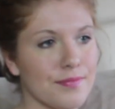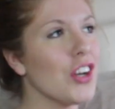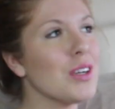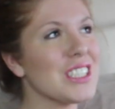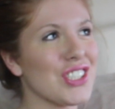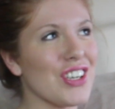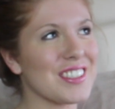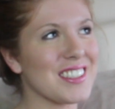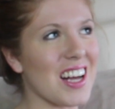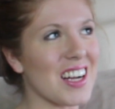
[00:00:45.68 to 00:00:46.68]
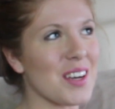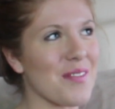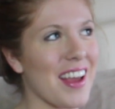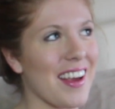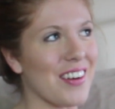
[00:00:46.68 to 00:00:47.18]
You know what song's stuck in
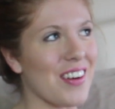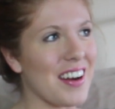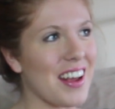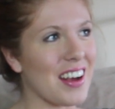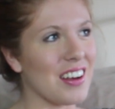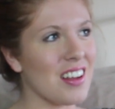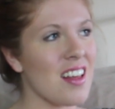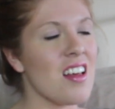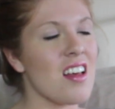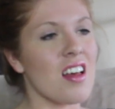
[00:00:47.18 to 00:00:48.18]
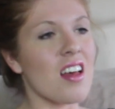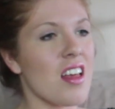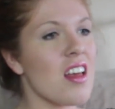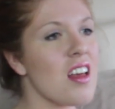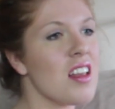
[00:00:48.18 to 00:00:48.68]
my head right now?
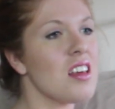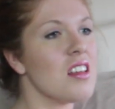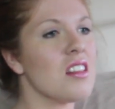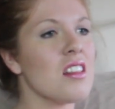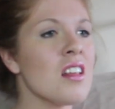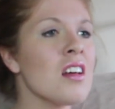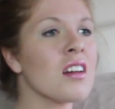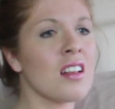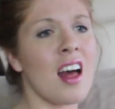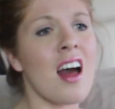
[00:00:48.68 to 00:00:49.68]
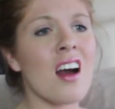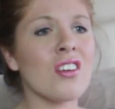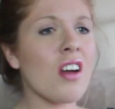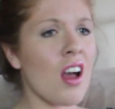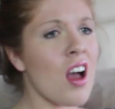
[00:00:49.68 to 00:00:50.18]
Head in the
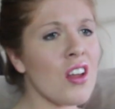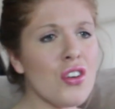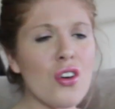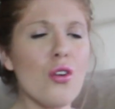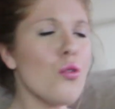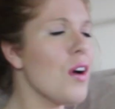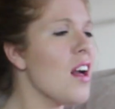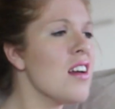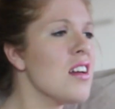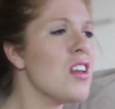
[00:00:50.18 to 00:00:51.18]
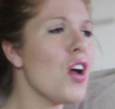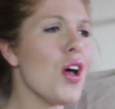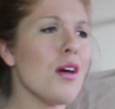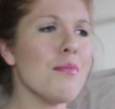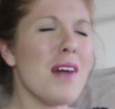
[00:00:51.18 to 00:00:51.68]
cloud, got no weight
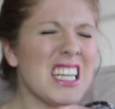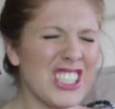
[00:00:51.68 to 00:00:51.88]
on my